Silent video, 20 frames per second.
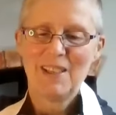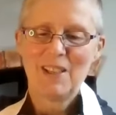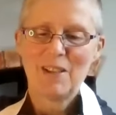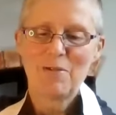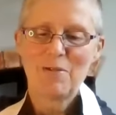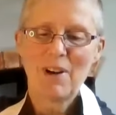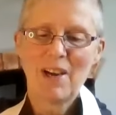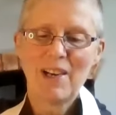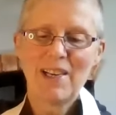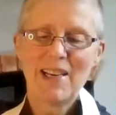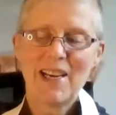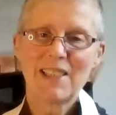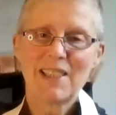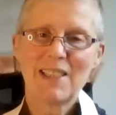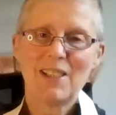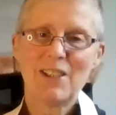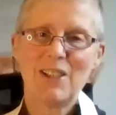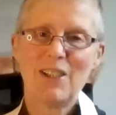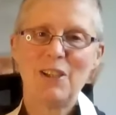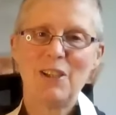The right
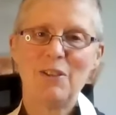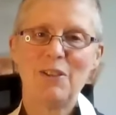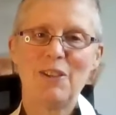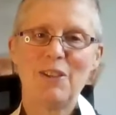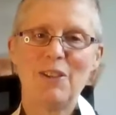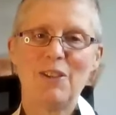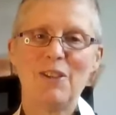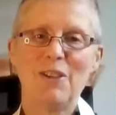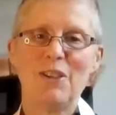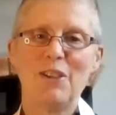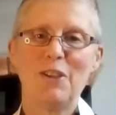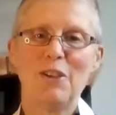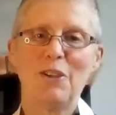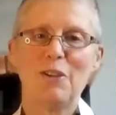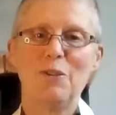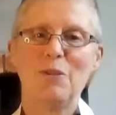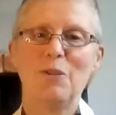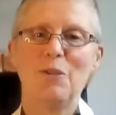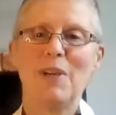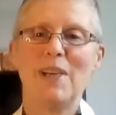attitude
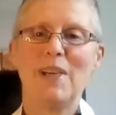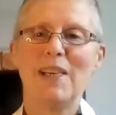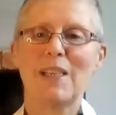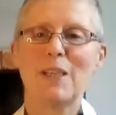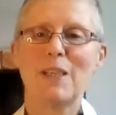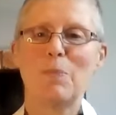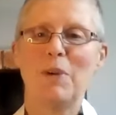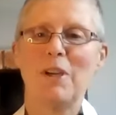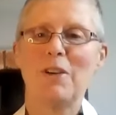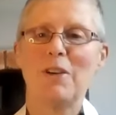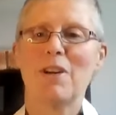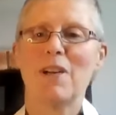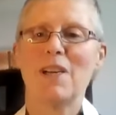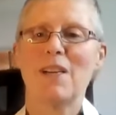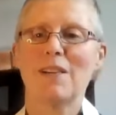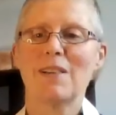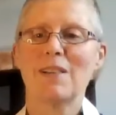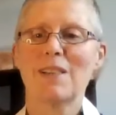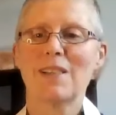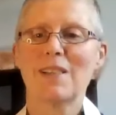to
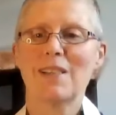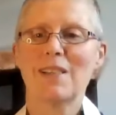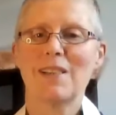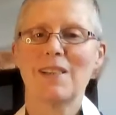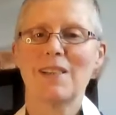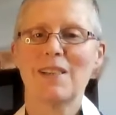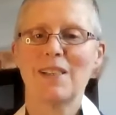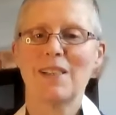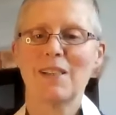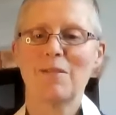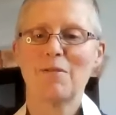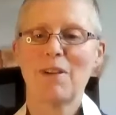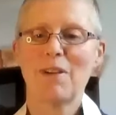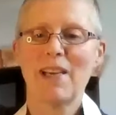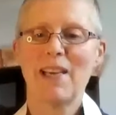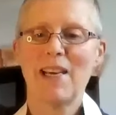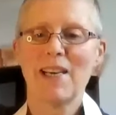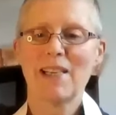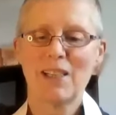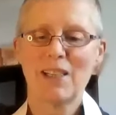experience, the
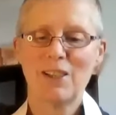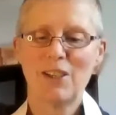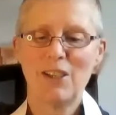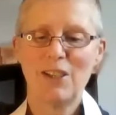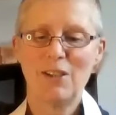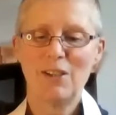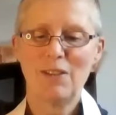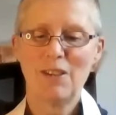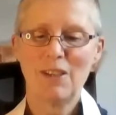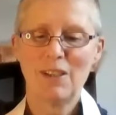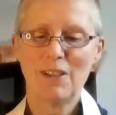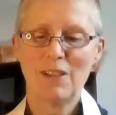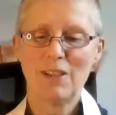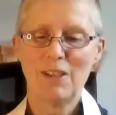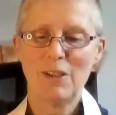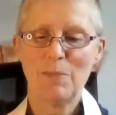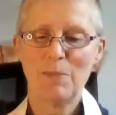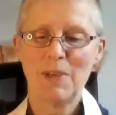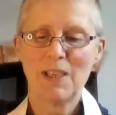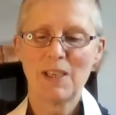right attitude
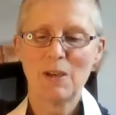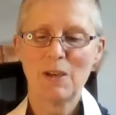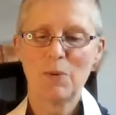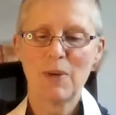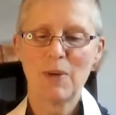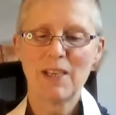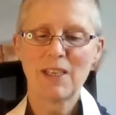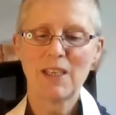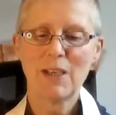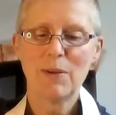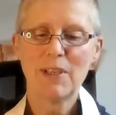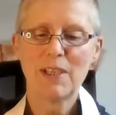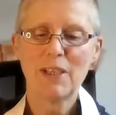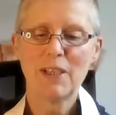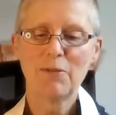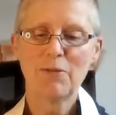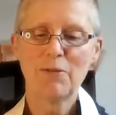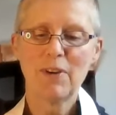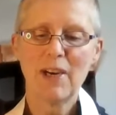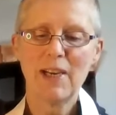to being aware. So it's
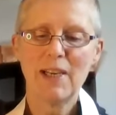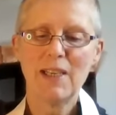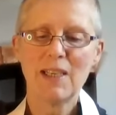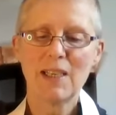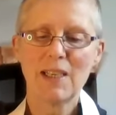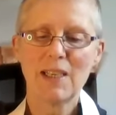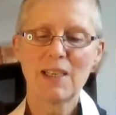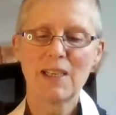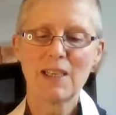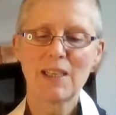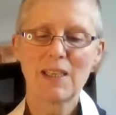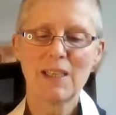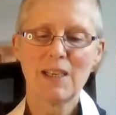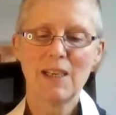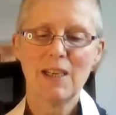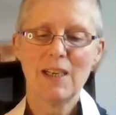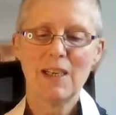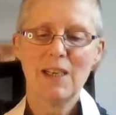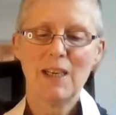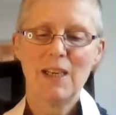defined as
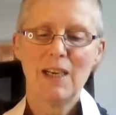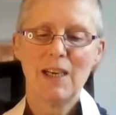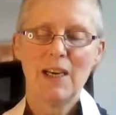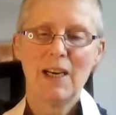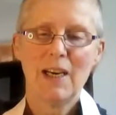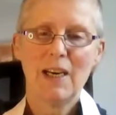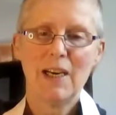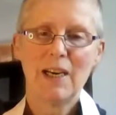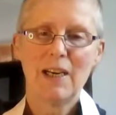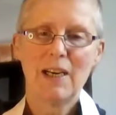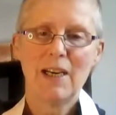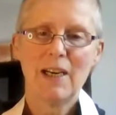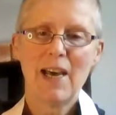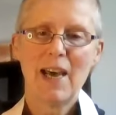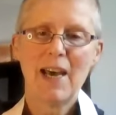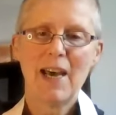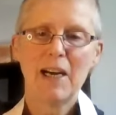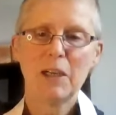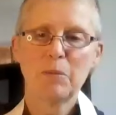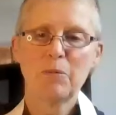a
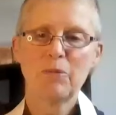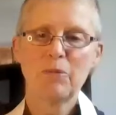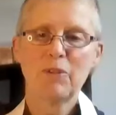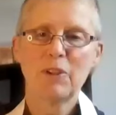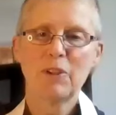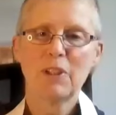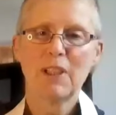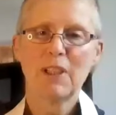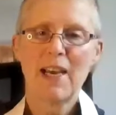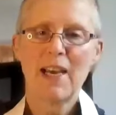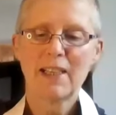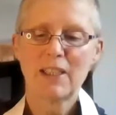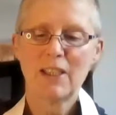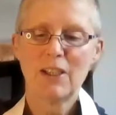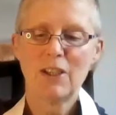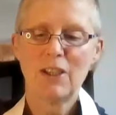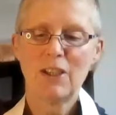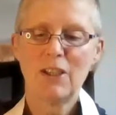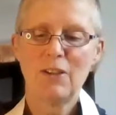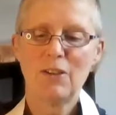helpful
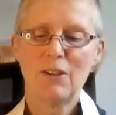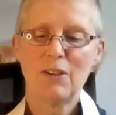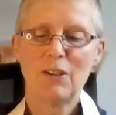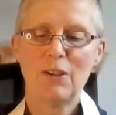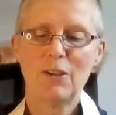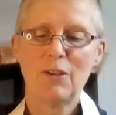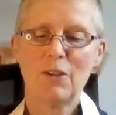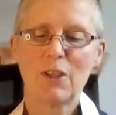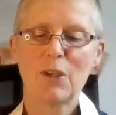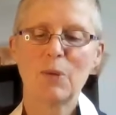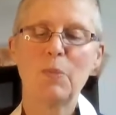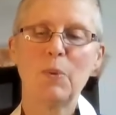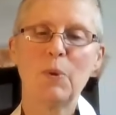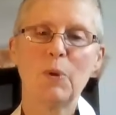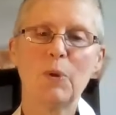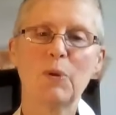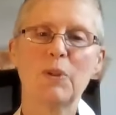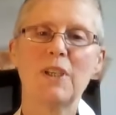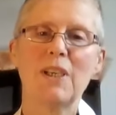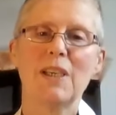attitude to
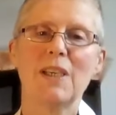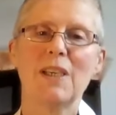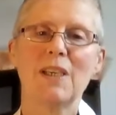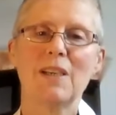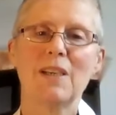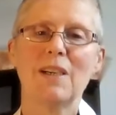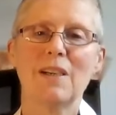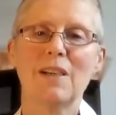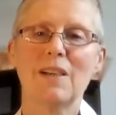supporting